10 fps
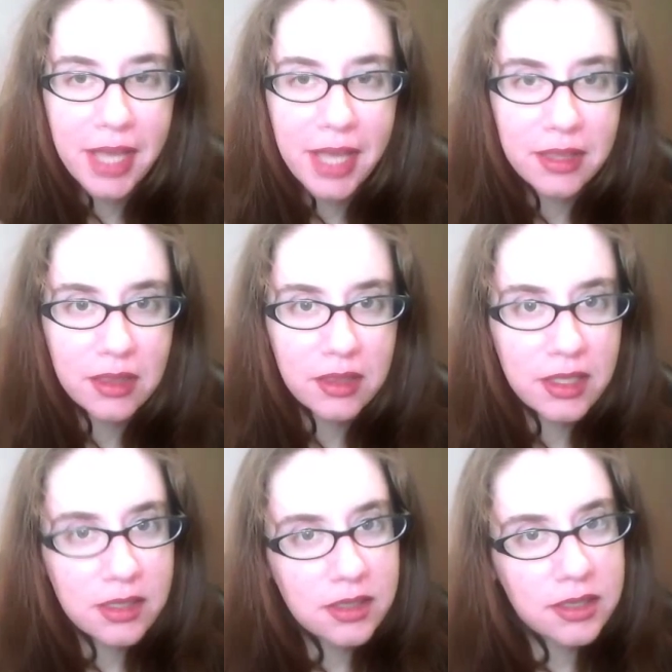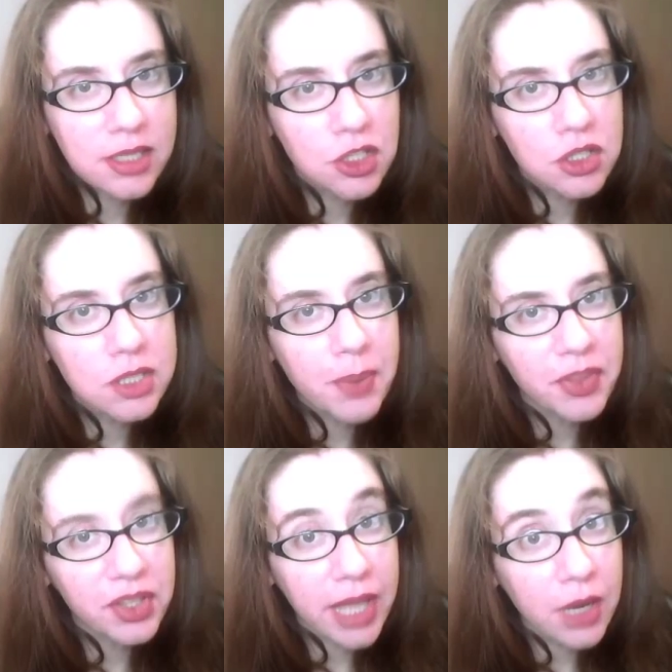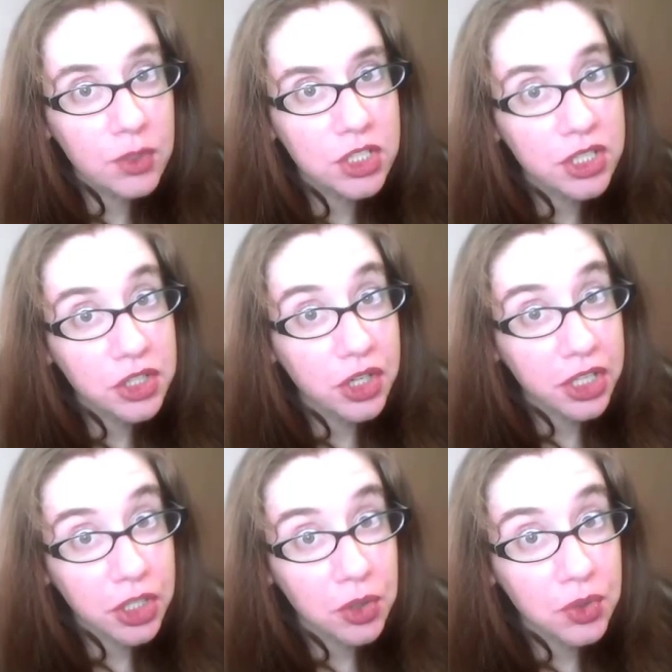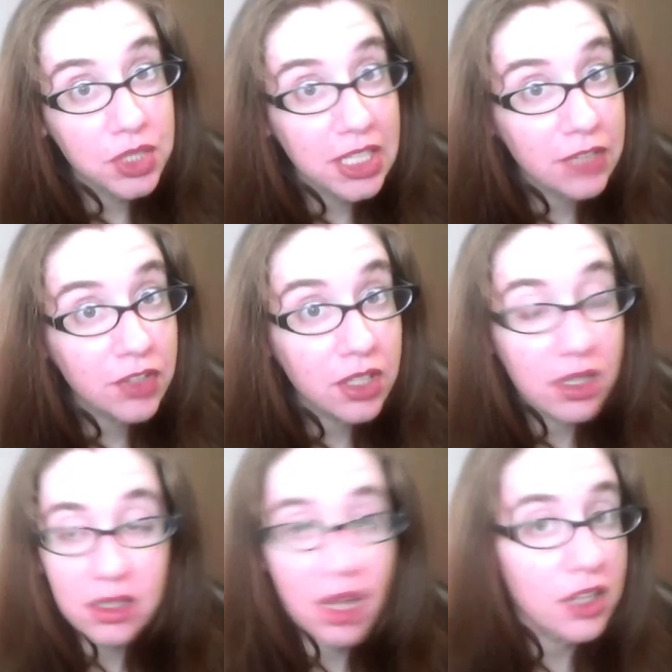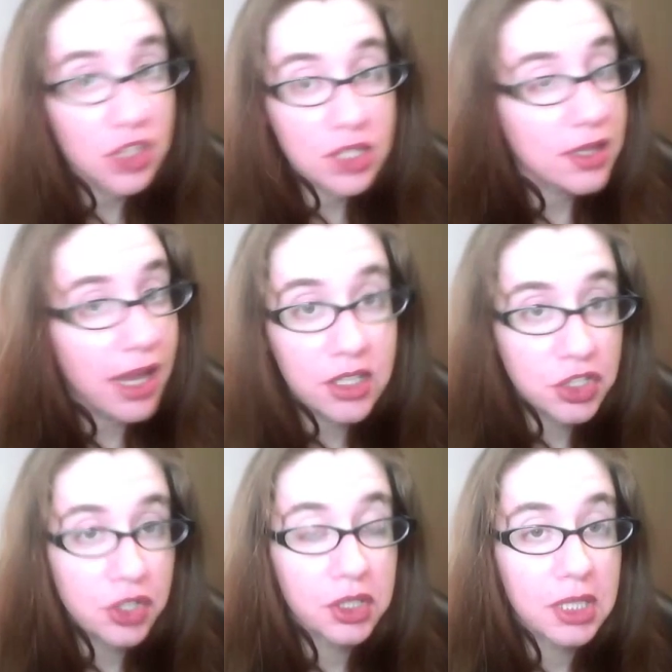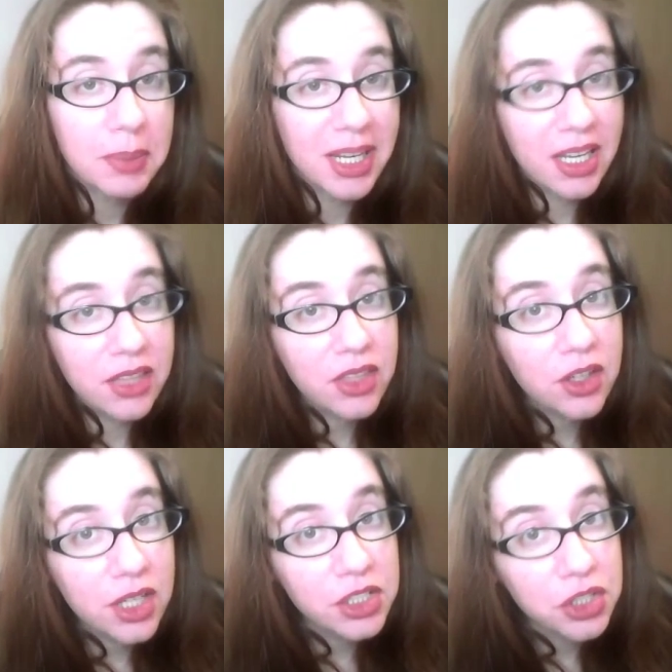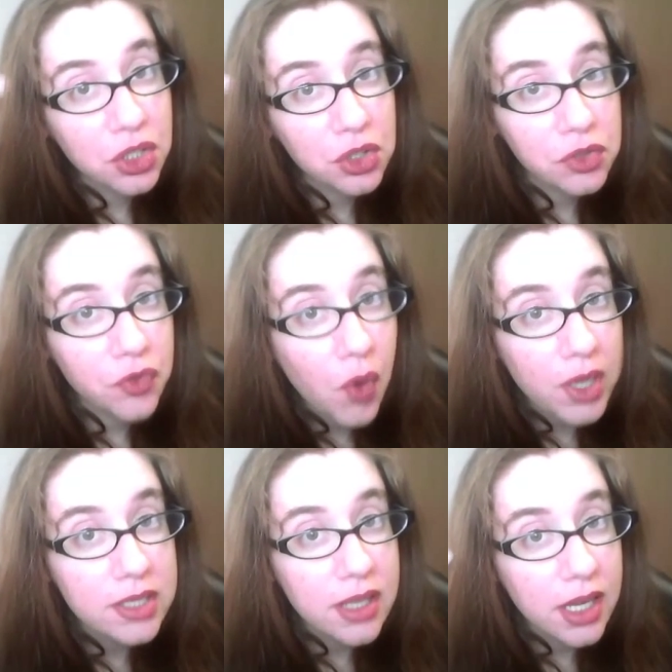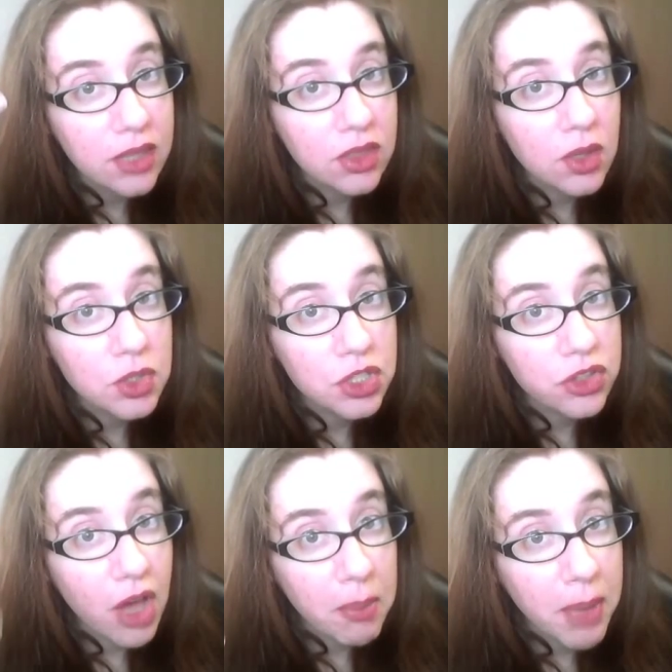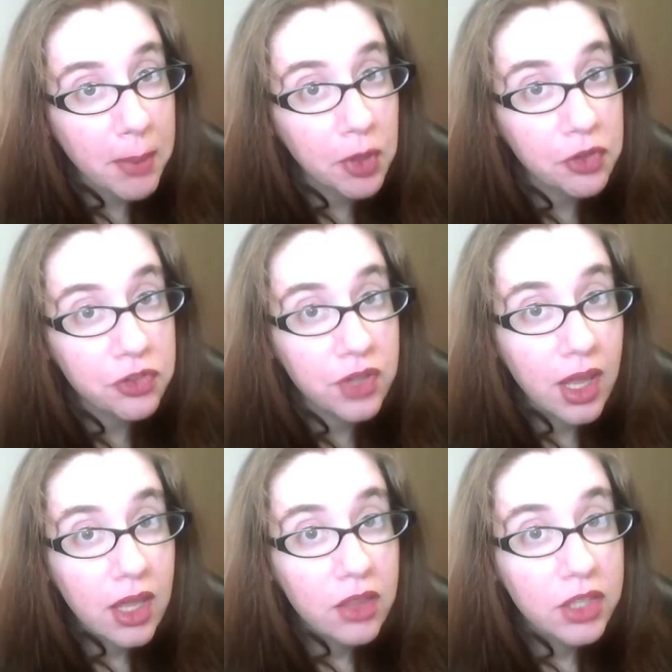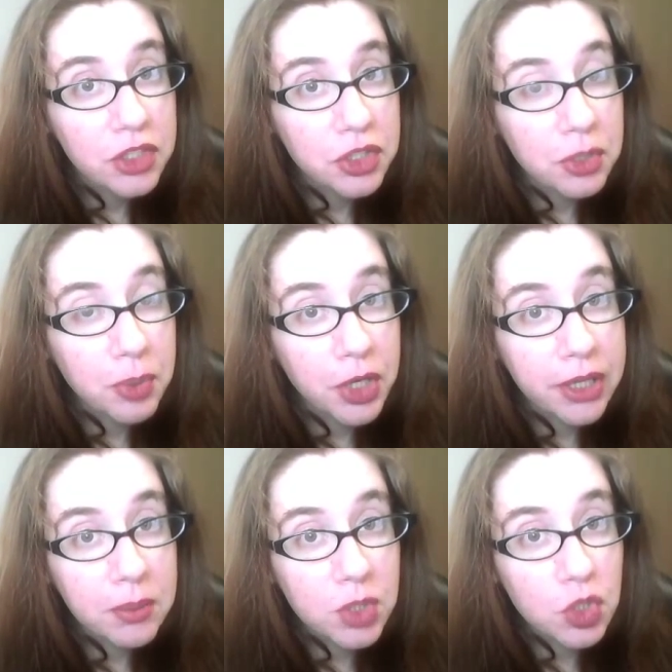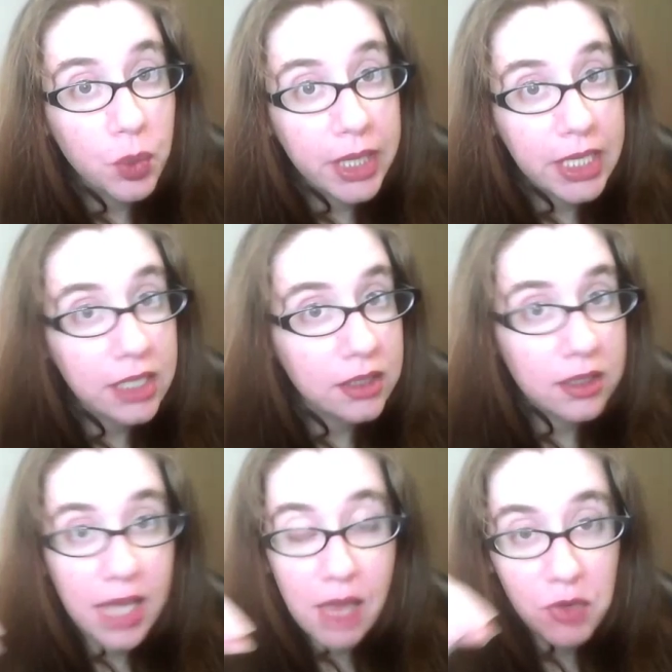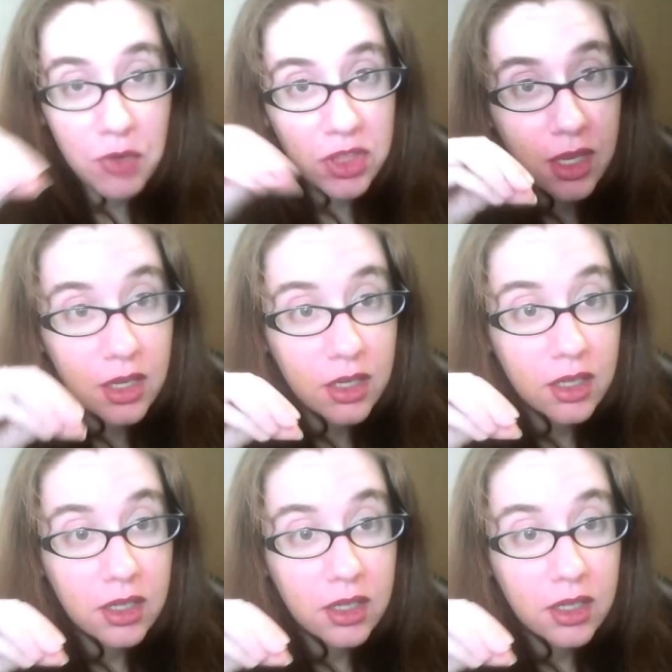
And these decisions about the language that you're going to use, even not just externally, but in their internal voice, in those thought bubbles that you're putting between everything,